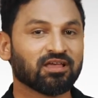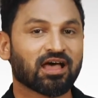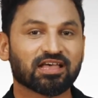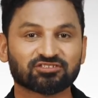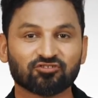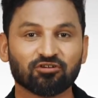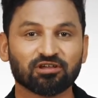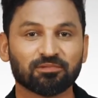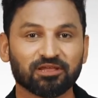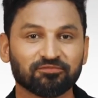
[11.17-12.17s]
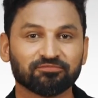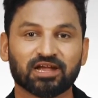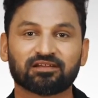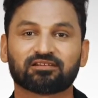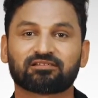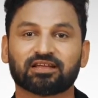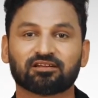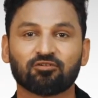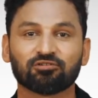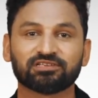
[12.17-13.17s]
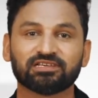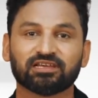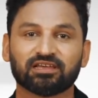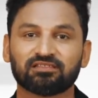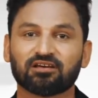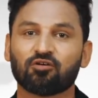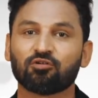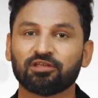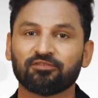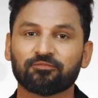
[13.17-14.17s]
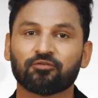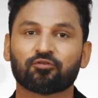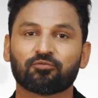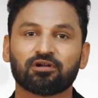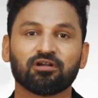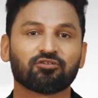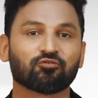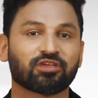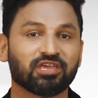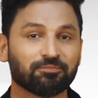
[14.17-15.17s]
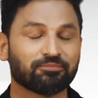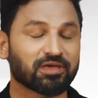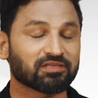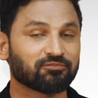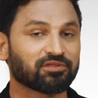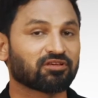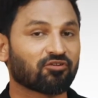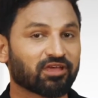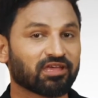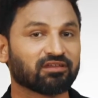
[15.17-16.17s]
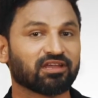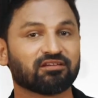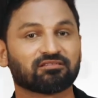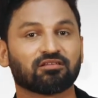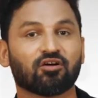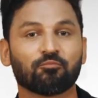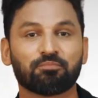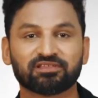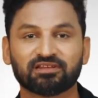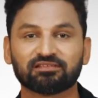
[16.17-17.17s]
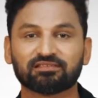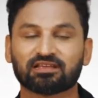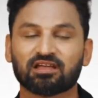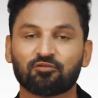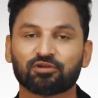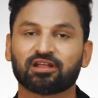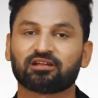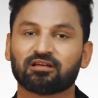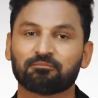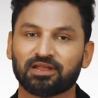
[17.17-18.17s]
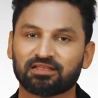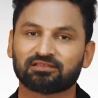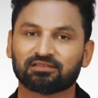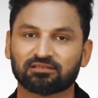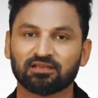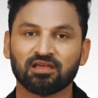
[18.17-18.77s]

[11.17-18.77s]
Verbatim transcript: I strongly believe that the technology is the only way forward to keep pace with growing needs of business accounting and compliances.